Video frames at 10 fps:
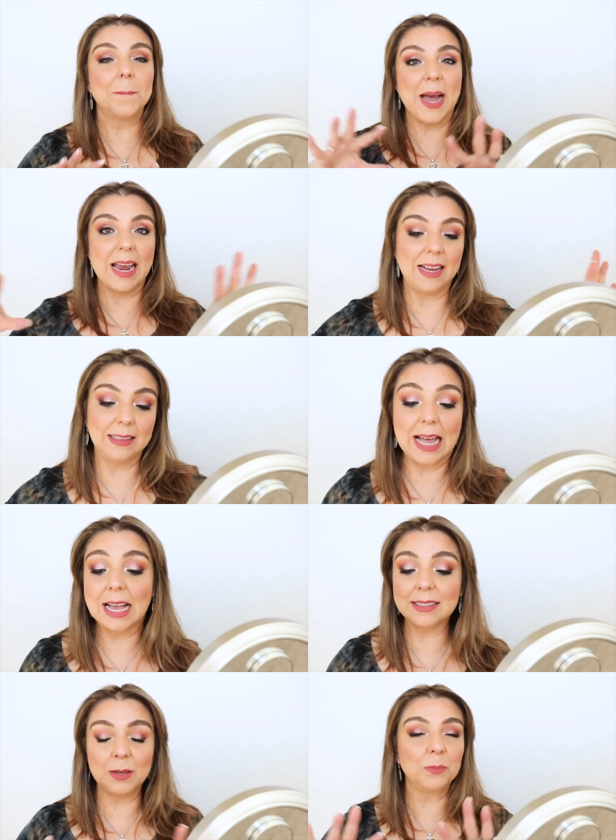my
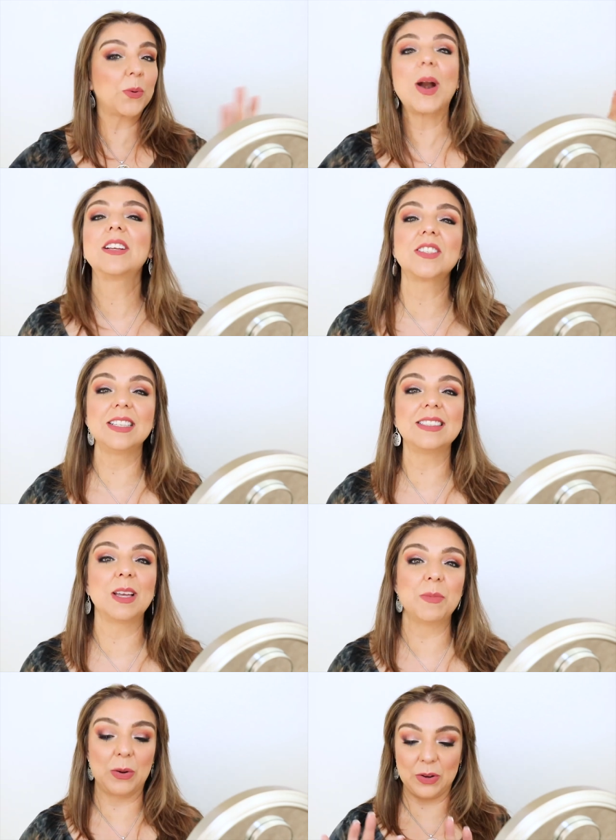last impressions
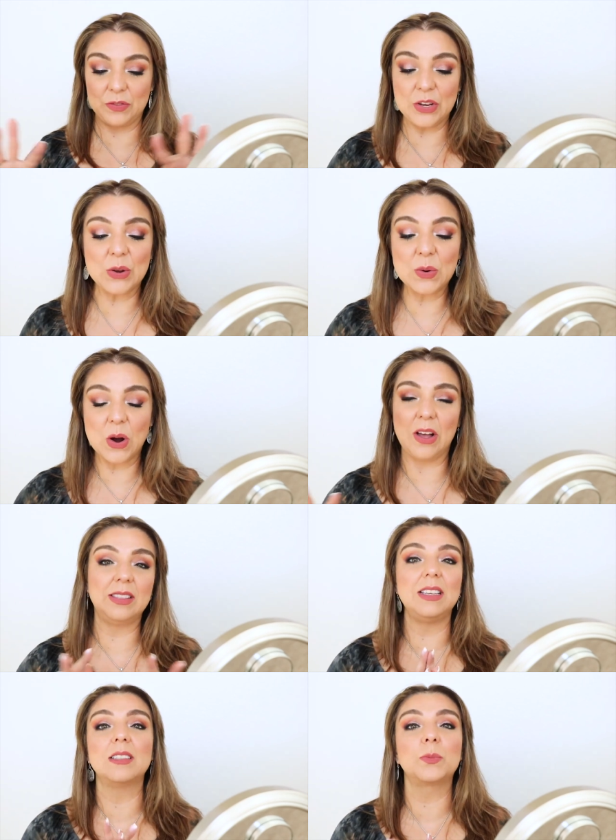and my review
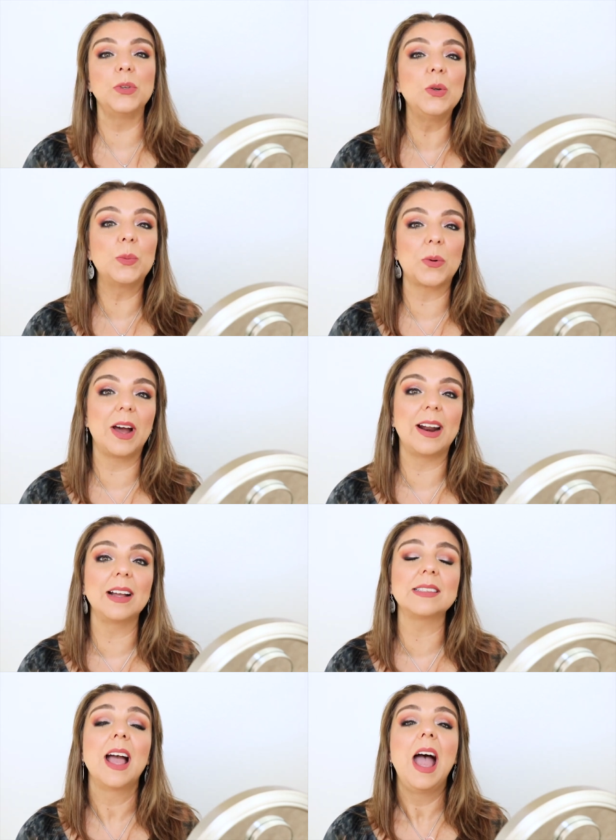on this new
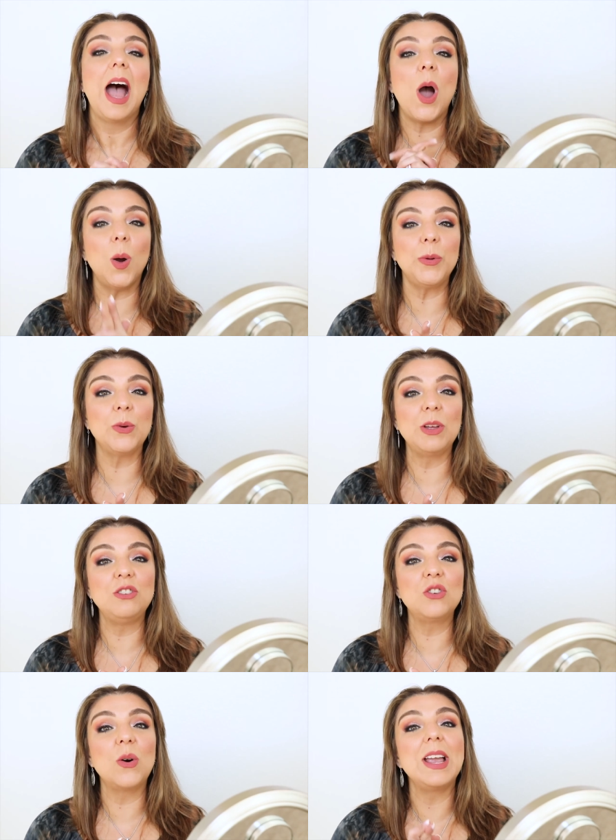products. I hope you
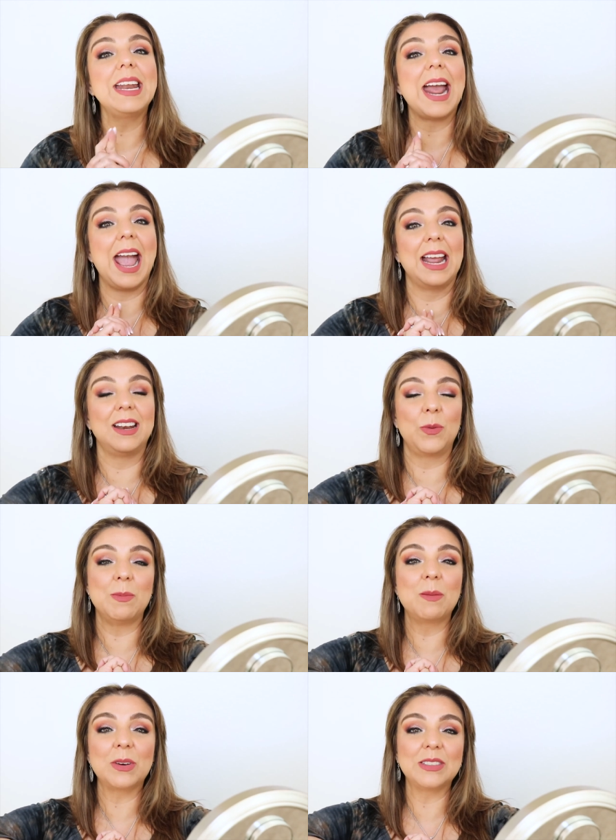enjoyed and
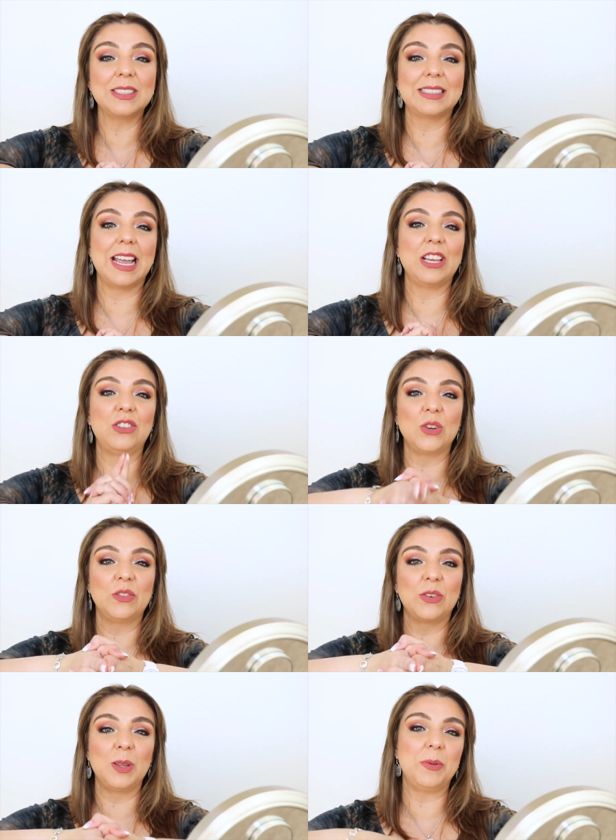remember to stay
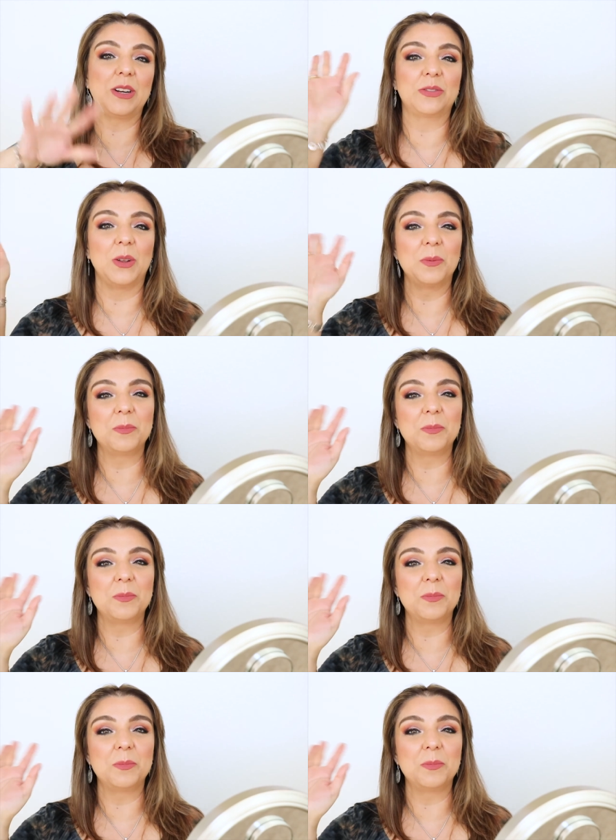joyfully beautiful.